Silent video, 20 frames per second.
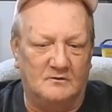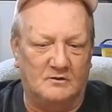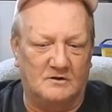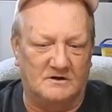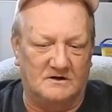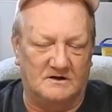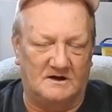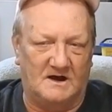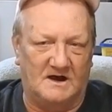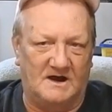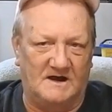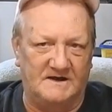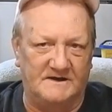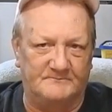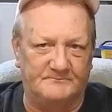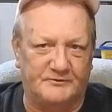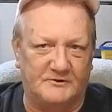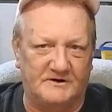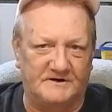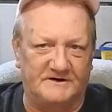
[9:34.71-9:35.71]
where
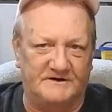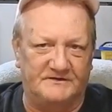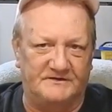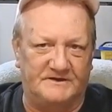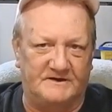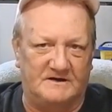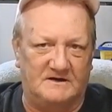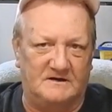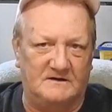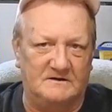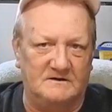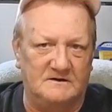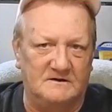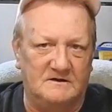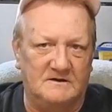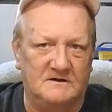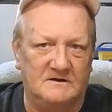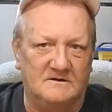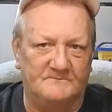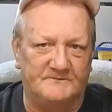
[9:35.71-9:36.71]
I printed the
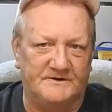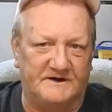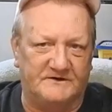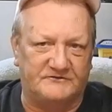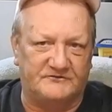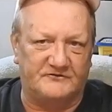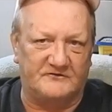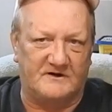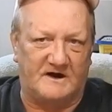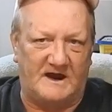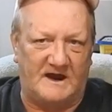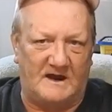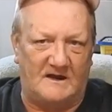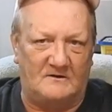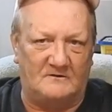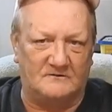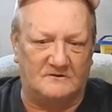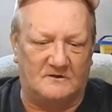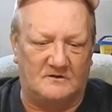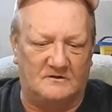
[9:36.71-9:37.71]
picture
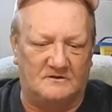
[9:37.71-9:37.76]
out